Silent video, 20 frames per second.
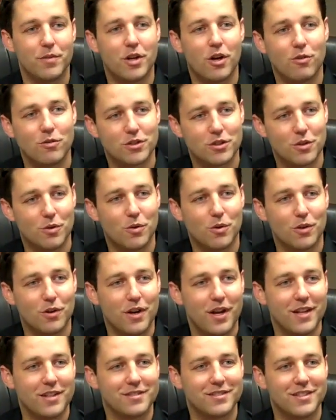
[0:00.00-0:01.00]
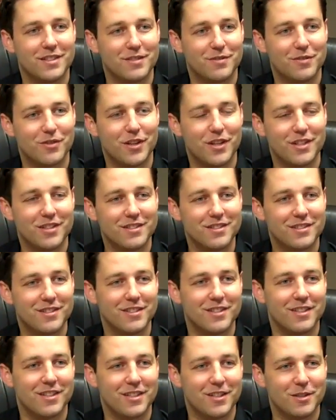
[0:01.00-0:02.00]
Coach Gore has
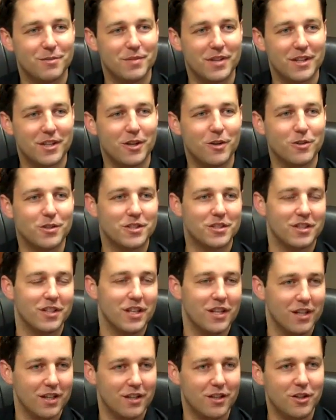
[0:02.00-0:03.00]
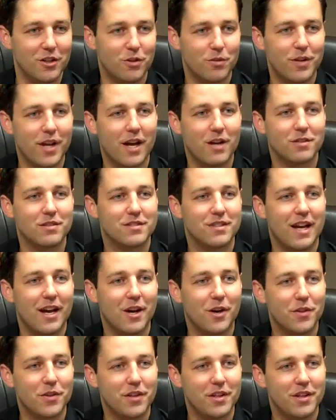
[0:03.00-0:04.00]
friends that coach down
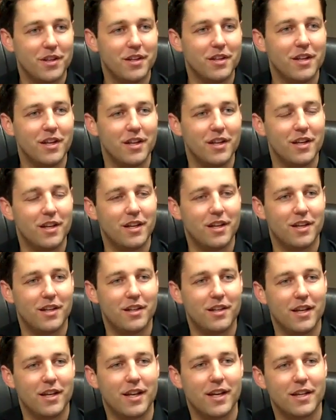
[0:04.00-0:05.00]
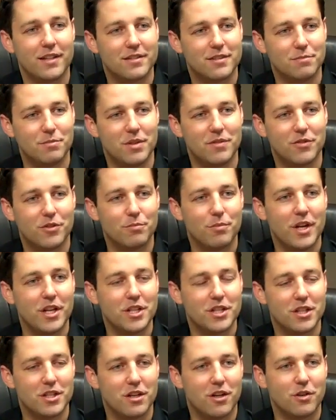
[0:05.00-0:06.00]
south, and they had some
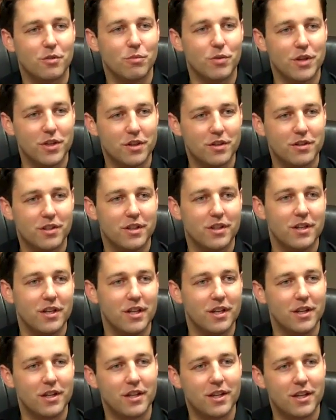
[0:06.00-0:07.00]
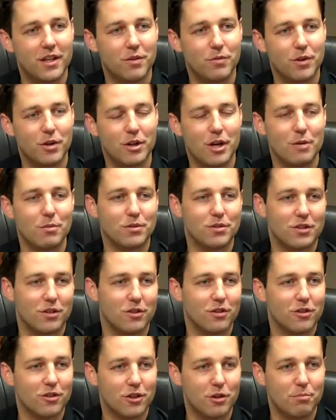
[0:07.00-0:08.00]
information on Will, and we were able to
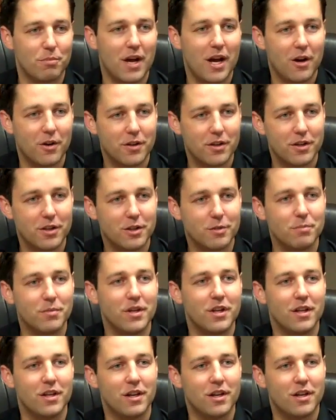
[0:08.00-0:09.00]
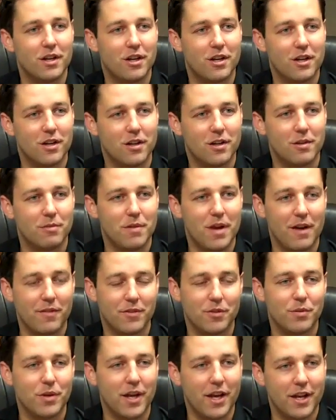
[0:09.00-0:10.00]
learn about him
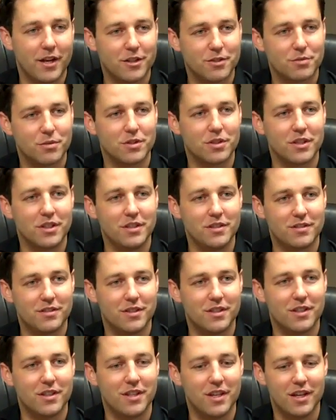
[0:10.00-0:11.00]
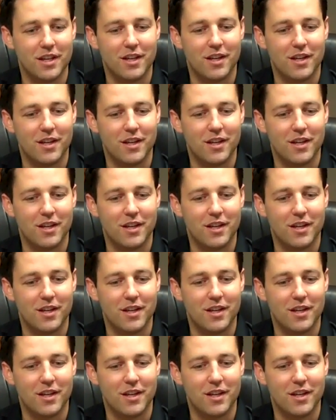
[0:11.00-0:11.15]
after we had his release, and